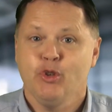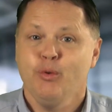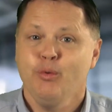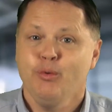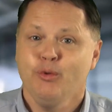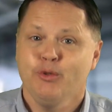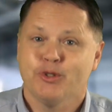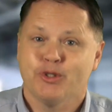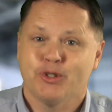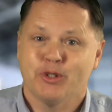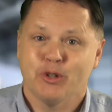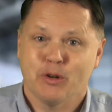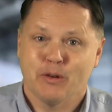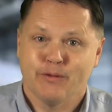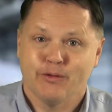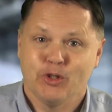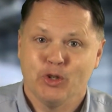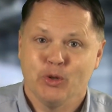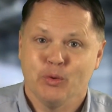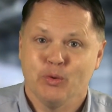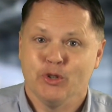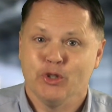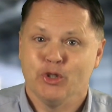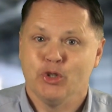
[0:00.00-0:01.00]
You
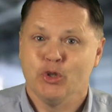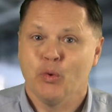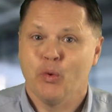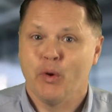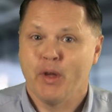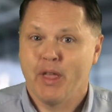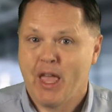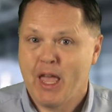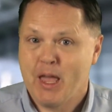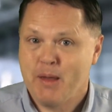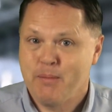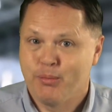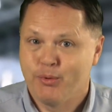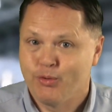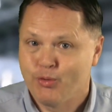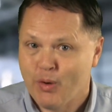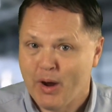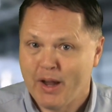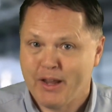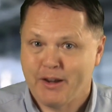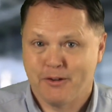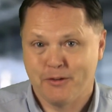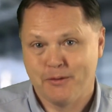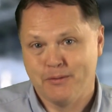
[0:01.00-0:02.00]
deserve to enjoy a
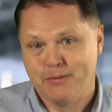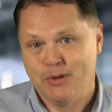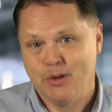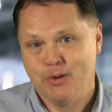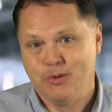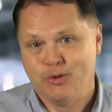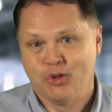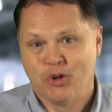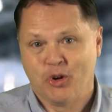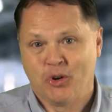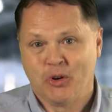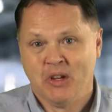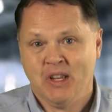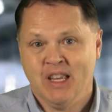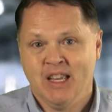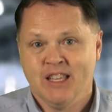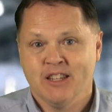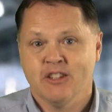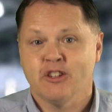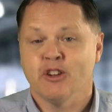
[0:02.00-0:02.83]
brighter future.